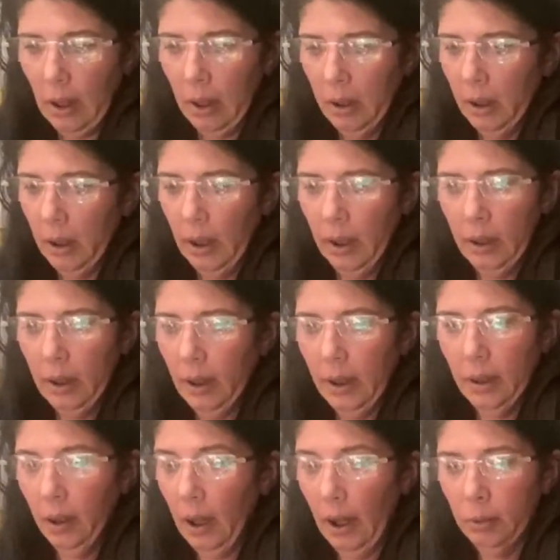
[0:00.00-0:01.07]
and
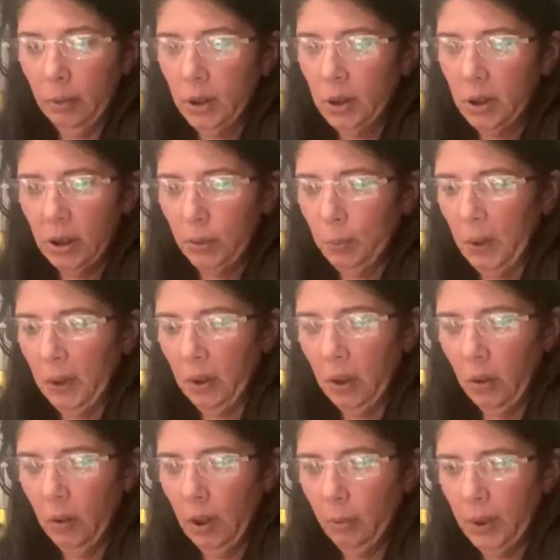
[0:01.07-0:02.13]
then life's just been
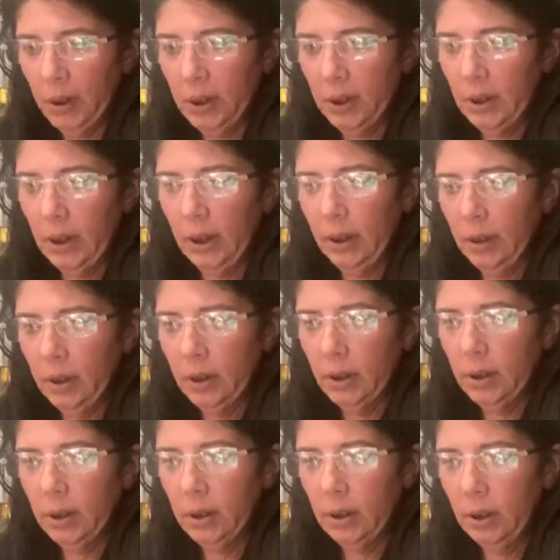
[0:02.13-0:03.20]
going ever
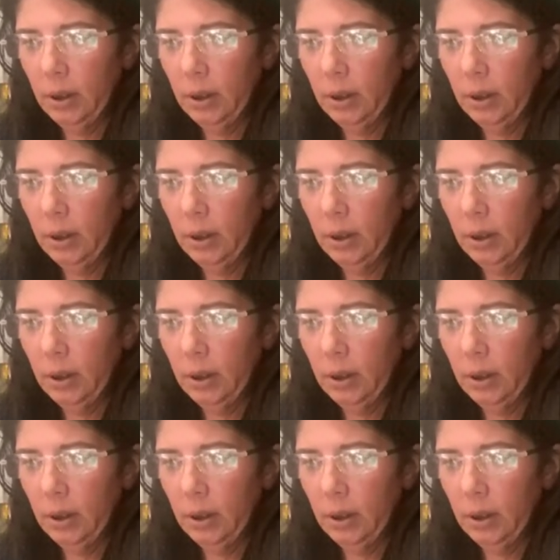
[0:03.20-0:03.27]
since.